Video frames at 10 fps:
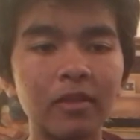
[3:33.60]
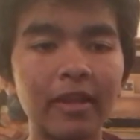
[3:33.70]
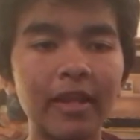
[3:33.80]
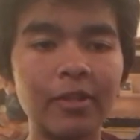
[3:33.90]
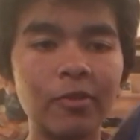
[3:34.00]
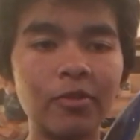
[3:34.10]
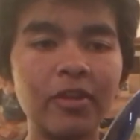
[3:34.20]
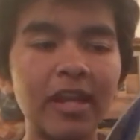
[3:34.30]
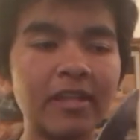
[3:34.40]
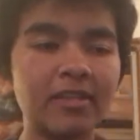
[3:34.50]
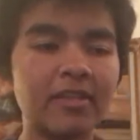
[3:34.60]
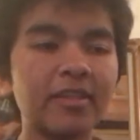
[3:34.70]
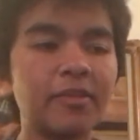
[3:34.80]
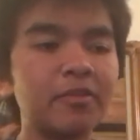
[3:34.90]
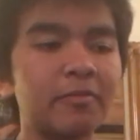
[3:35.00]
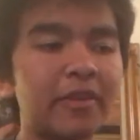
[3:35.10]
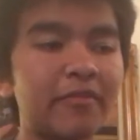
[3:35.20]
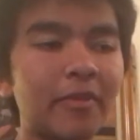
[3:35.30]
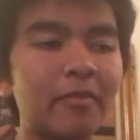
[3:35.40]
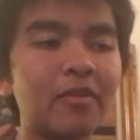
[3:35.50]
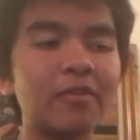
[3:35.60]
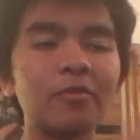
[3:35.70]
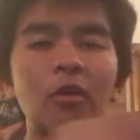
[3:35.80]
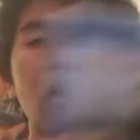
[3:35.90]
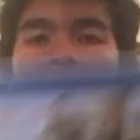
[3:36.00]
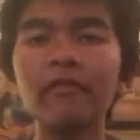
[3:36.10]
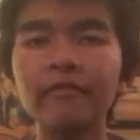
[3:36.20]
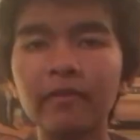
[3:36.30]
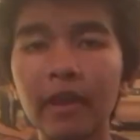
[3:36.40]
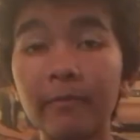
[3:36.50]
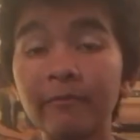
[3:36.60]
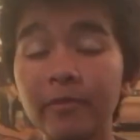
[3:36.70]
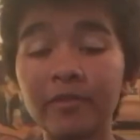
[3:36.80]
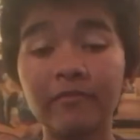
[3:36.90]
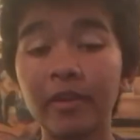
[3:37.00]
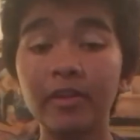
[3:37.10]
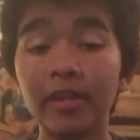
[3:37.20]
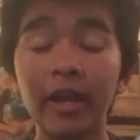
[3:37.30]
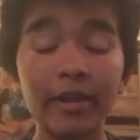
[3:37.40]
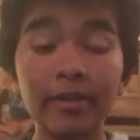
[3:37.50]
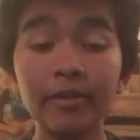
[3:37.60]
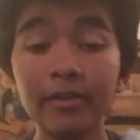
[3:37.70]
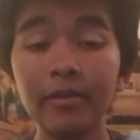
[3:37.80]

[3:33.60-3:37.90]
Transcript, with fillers: Like I told you guys, excuse me if I'm a little off. I'm just very tired.